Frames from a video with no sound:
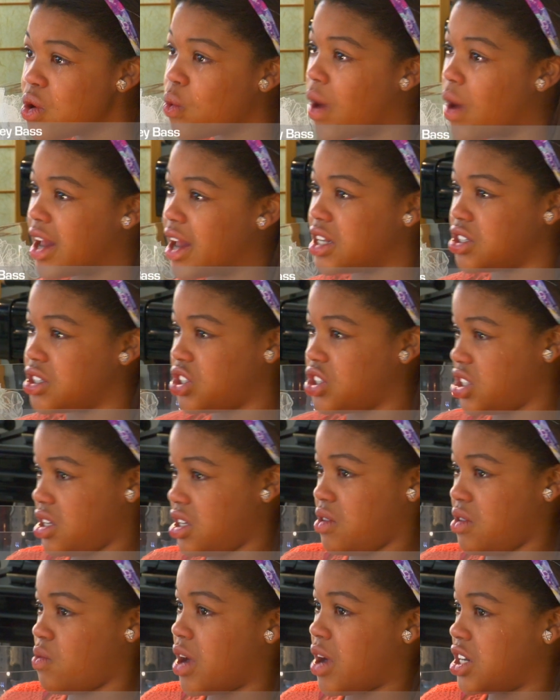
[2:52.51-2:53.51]
Why does
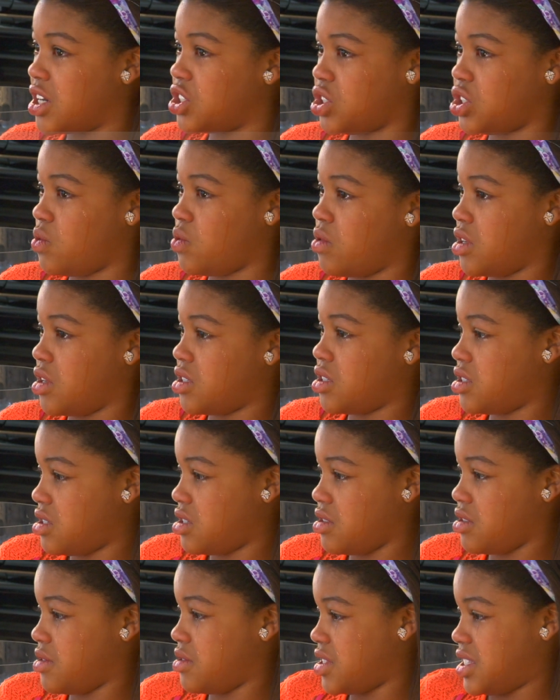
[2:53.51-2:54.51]
she why does she want
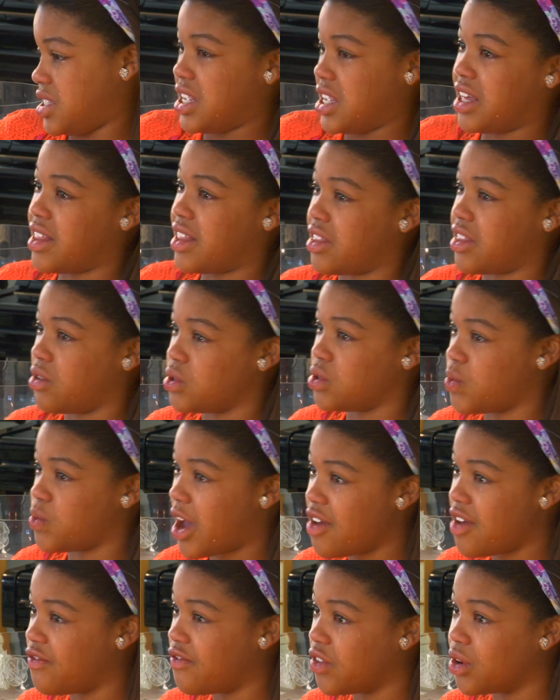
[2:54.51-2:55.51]
to sing like those
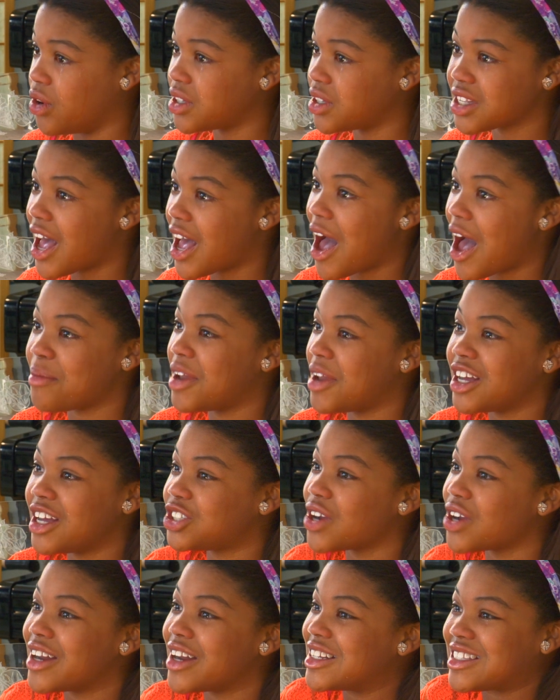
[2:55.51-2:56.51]
white folks? I'm not
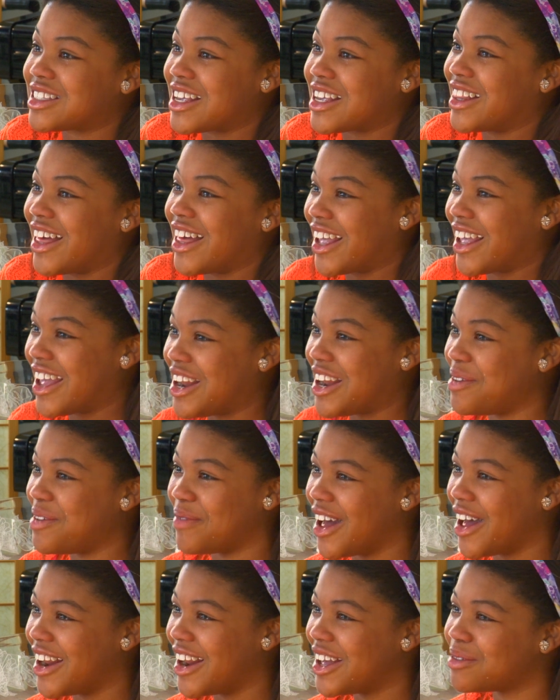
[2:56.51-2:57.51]
trying to sing like
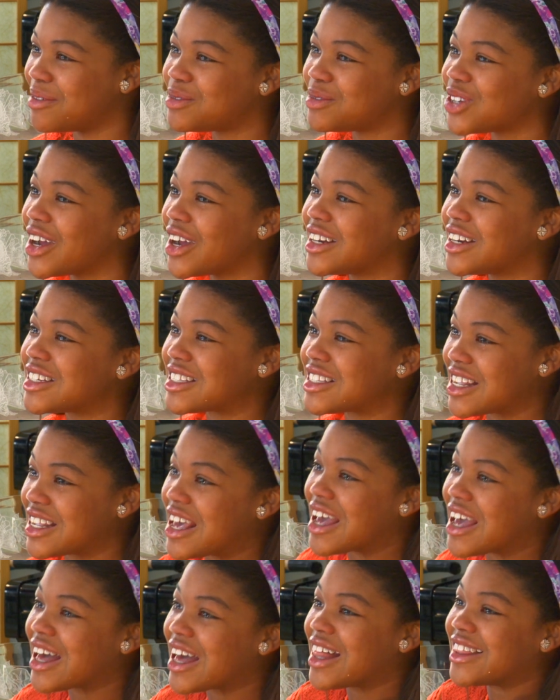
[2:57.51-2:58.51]
anybody. I'm trying to
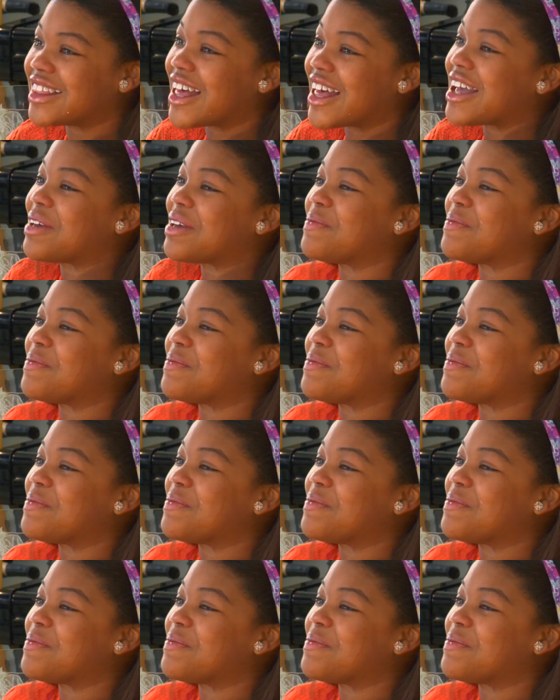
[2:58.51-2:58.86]
sing like